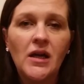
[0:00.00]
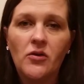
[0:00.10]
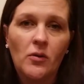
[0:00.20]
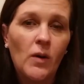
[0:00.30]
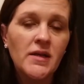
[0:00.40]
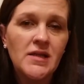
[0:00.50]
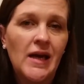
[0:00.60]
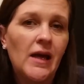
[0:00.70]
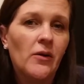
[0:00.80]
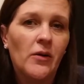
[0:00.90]
either one
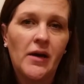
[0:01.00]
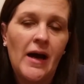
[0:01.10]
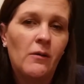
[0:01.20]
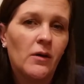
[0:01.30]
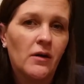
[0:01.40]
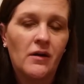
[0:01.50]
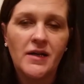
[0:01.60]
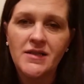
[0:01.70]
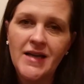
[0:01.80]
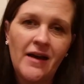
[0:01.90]
day or an hour
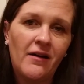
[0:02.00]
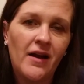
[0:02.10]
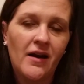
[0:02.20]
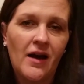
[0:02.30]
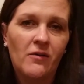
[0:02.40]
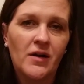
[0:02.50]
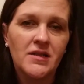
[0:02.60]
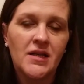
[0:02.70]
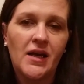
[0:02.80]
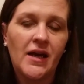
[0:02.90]
on Saturday, an hour
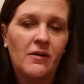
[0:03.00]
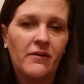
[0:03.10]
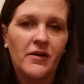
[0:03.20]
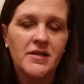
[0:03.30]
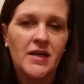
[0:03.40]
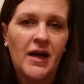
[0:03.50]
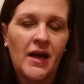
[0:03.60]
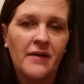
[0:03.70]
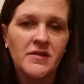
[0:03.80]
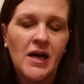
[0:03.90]
on Sunday, however as I
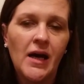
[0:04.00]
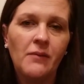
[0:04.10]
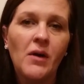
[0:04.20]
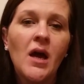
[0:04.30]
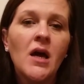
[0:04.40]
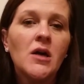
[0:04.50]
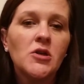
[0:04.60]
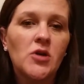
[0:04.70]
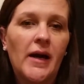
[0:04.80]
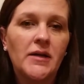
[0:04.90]
have time,
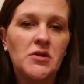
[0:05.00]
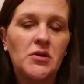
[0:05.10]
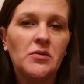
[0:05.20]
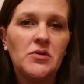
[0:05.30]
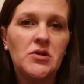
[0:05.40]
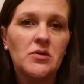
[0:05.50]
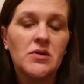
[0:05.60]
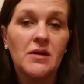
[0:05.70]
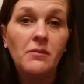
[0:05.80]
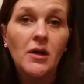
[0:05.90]
try to do
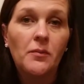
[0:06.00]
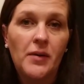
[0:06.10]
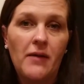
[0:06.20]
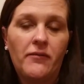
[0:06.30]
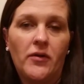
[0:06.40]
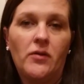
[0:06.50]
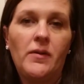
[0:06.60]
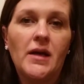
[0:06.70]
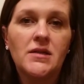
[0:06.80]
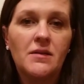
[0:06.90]
some meal prep for the
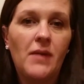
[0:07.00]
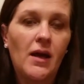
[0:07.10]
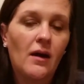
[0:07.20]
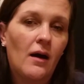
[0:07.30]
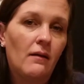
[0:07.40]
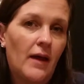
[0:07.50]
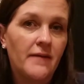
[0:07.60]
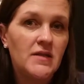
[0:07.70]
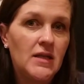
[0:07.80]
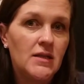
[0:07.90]
week to make our
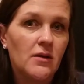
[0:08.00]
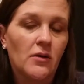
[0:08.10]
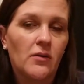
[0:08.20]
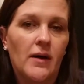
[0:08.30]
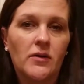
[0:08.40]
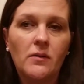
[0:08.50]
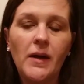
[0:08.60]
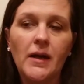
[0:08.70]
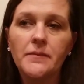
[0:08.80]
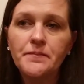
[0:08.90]
lives easier throughout the
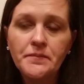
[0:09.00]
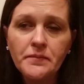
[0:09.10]
week.